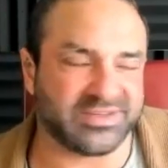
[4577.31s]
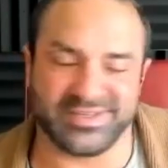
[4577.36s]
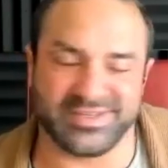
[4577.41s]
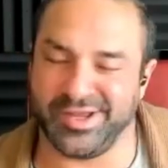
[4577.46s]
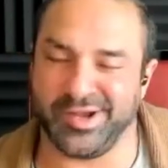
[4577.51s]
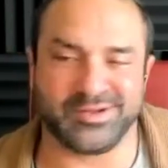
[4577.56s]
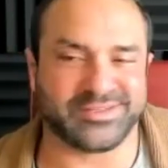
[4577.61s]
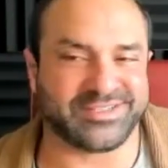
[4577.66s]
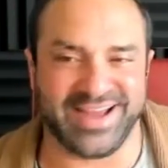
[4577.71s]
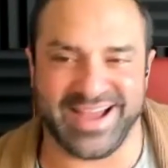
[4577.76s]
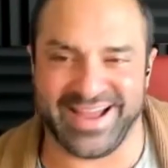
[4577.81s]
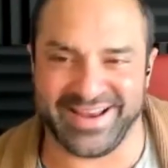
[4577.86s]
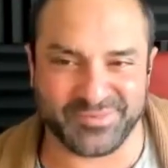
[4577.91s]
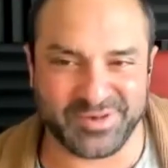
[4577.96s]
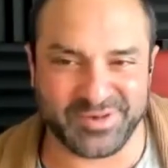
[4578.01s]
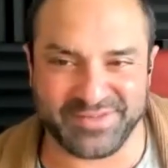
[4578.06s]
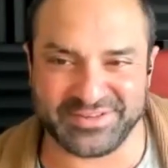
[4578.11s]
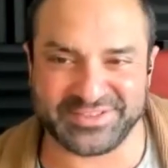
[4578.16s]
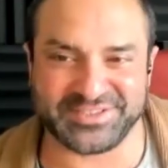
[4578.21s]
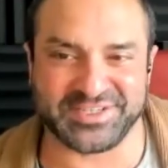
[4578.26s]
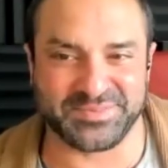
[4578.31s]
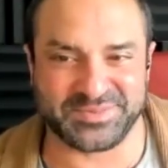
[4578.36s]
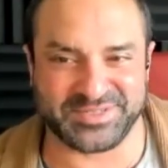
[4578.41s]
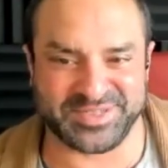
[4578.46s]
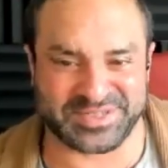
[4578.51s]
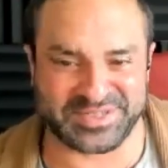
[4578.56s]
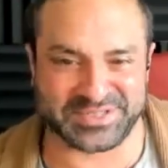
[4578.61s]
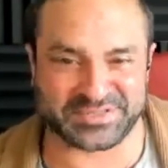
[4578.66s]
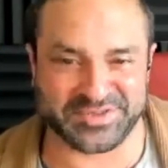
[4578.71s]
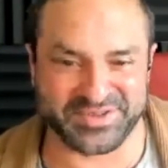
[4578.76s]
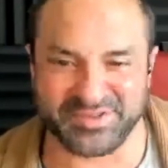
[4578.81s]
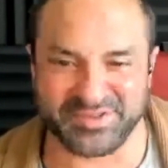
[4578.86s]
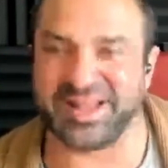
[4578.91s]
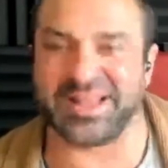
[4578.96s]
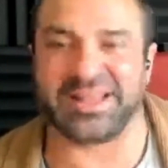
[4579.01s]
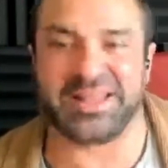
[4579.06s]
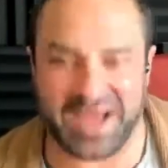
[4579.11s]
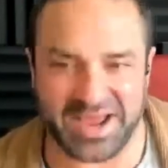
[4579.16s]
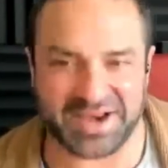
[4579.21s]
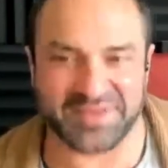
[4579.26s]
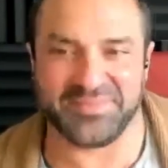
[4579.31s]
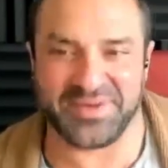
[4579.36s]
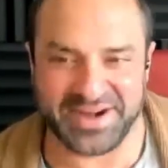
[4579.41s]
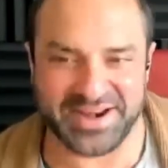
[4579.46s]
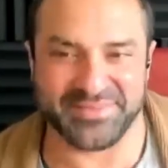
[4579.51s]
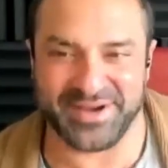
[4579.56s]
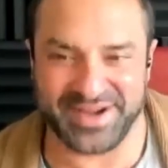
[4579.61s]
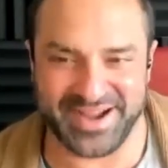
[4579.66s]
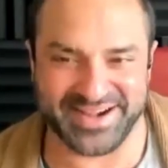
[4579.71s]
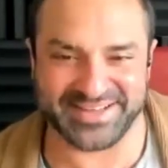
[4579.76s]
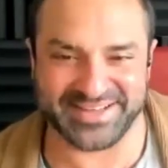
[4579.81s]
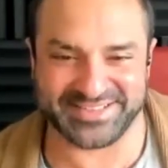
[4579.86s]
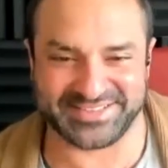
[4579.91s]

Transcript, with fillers: No, it's not. We have assumptions because we have a lot of money behind us.